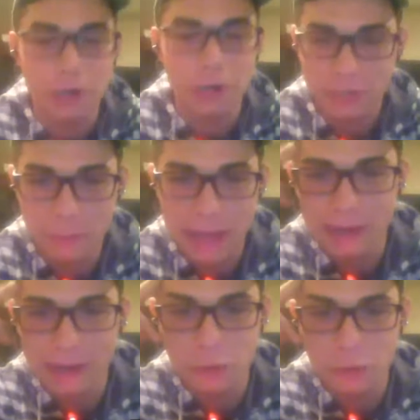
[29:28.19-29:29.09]

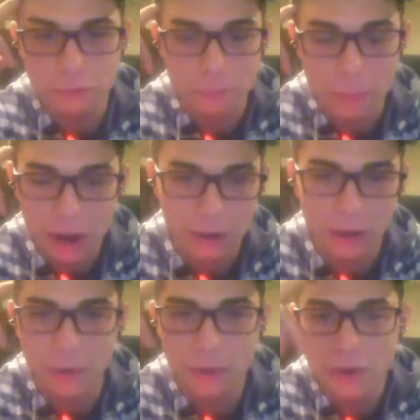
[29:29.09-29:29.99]
made move to
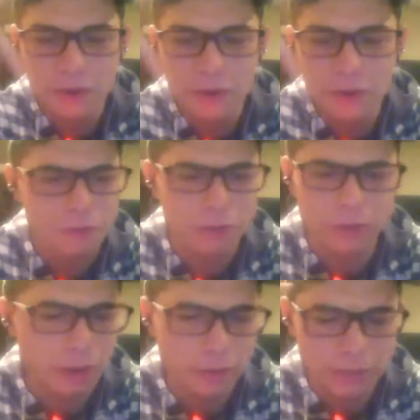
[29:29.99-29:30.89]
Monaco it
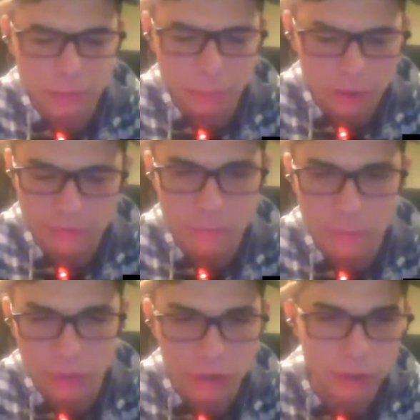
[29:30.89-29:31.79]
was like 25
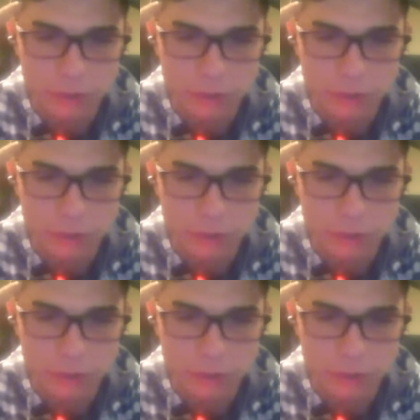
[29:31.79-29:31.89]
million euros,